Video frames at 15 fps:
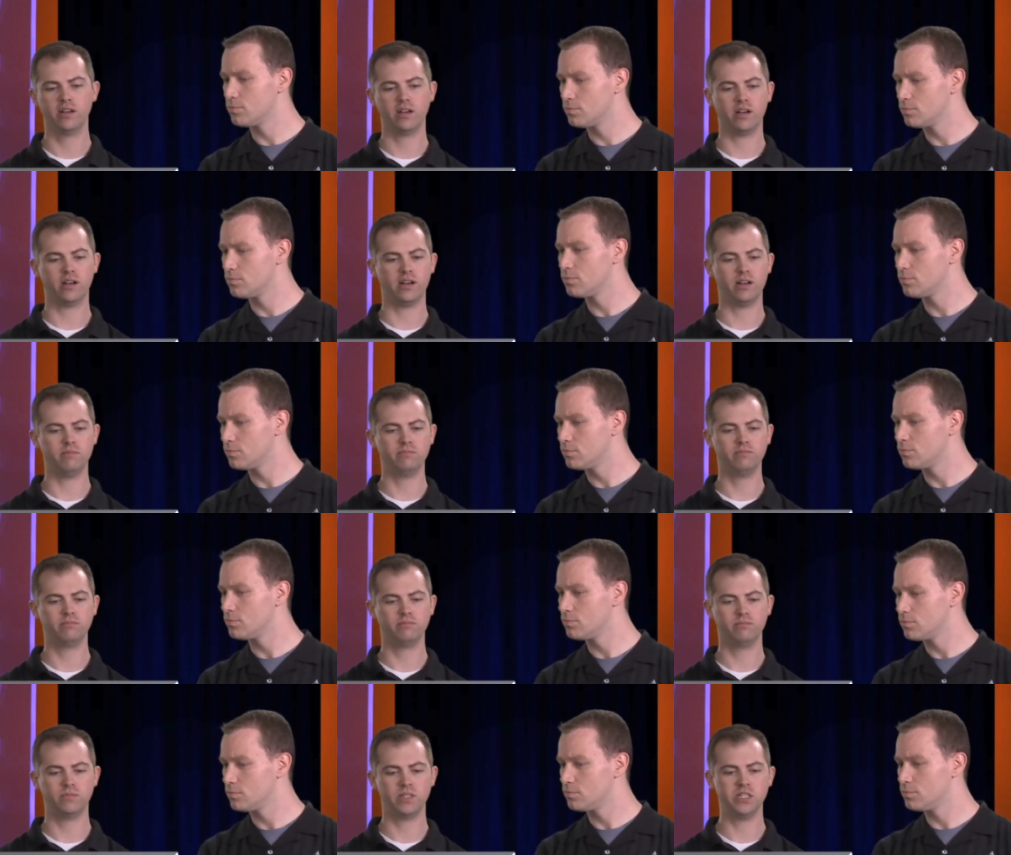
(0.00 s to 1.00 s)
Speaker 1: Um,
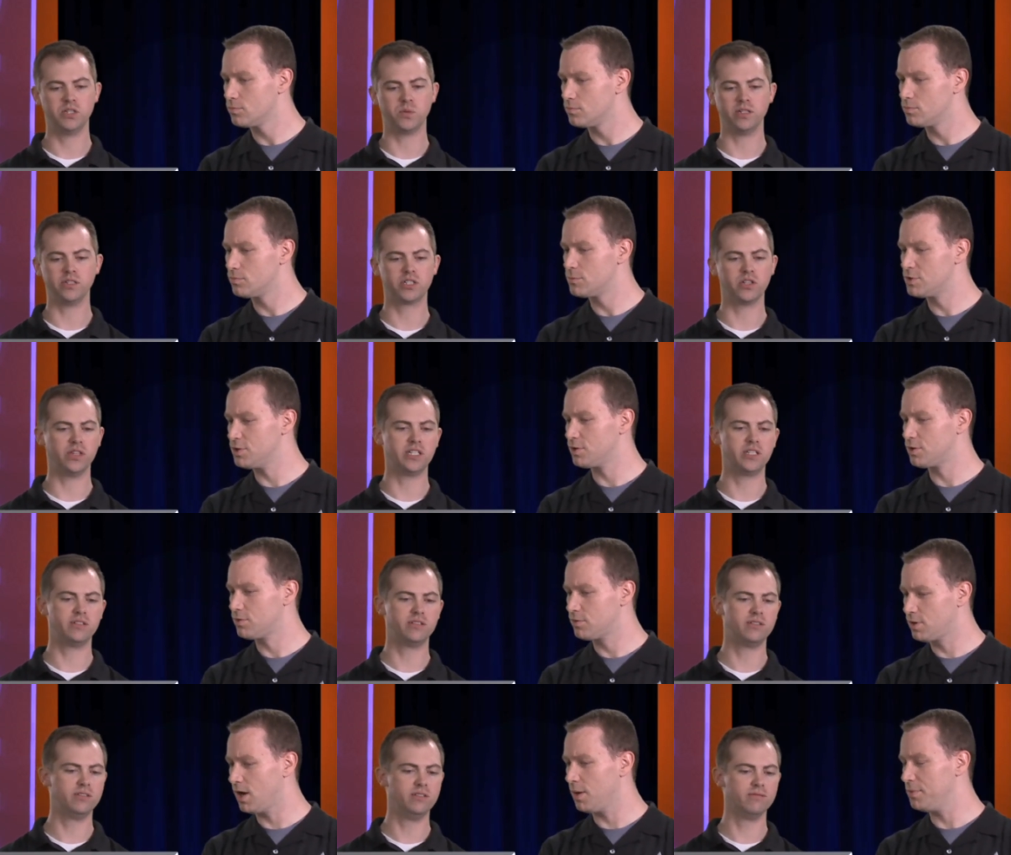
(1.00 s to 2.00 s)
these ones. So, so you're
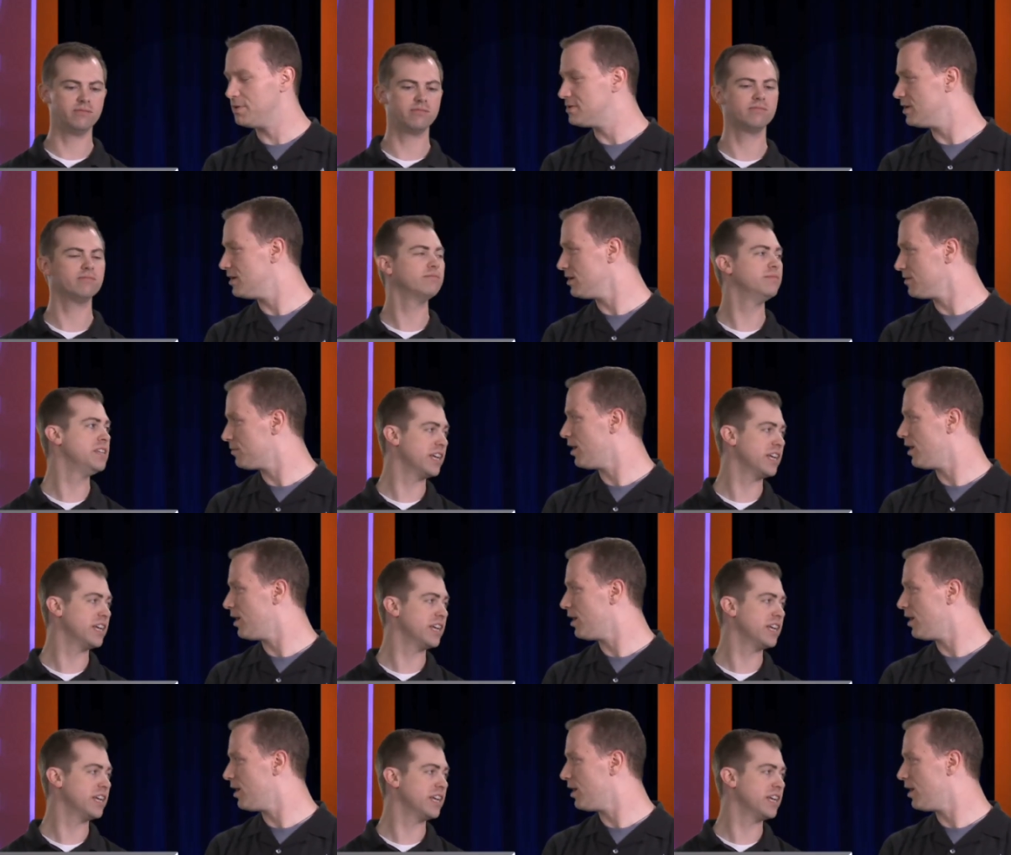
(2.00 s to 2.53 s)
compensating.